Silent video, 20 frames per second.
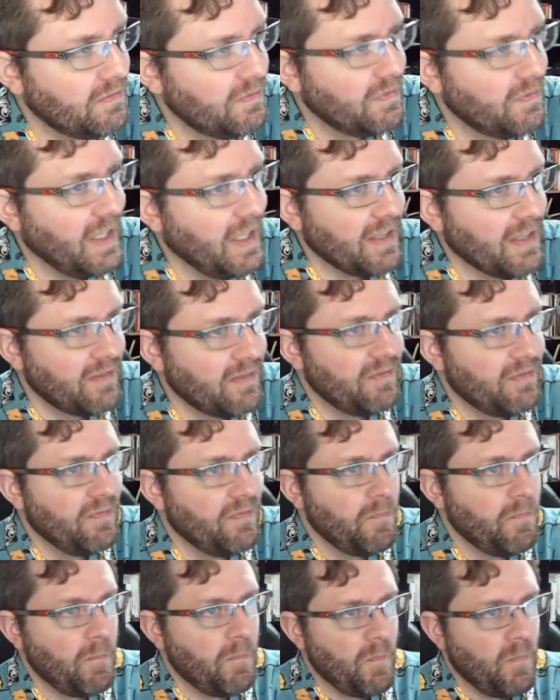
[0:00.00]
like
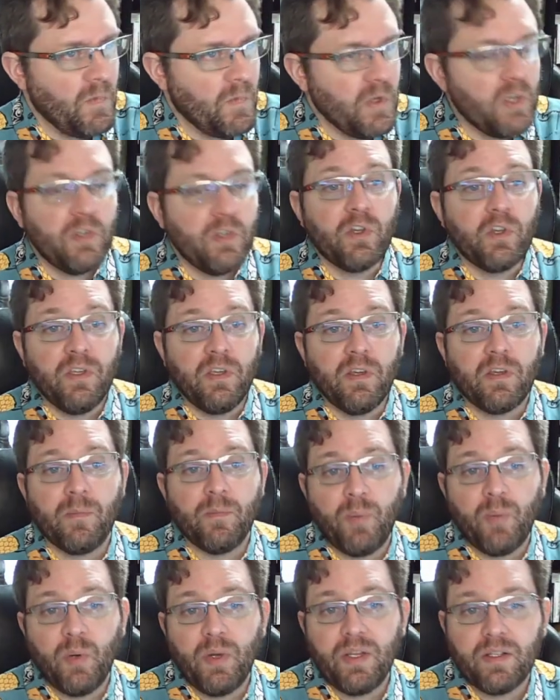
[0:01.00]
you can
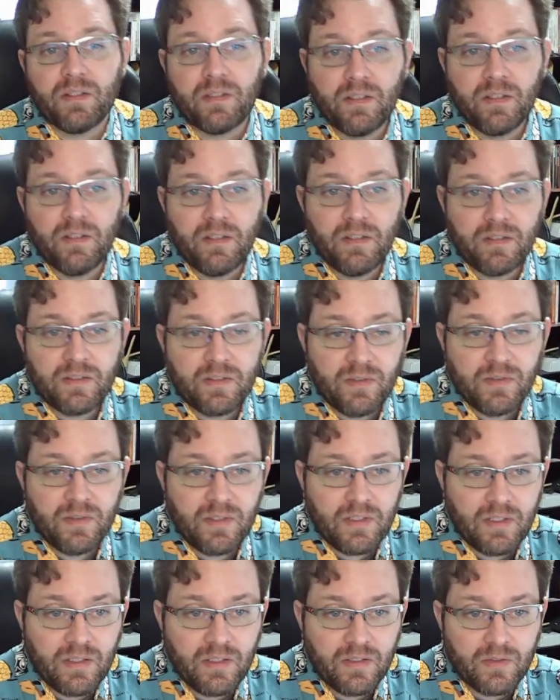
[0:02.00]
point to
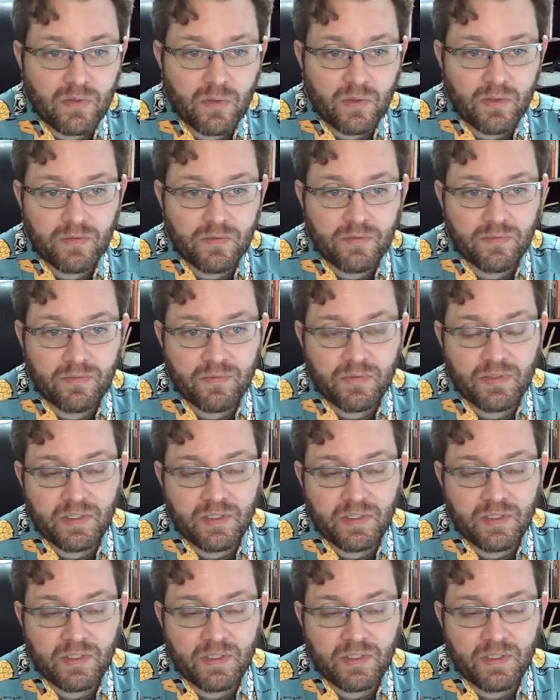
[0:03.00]
the sort of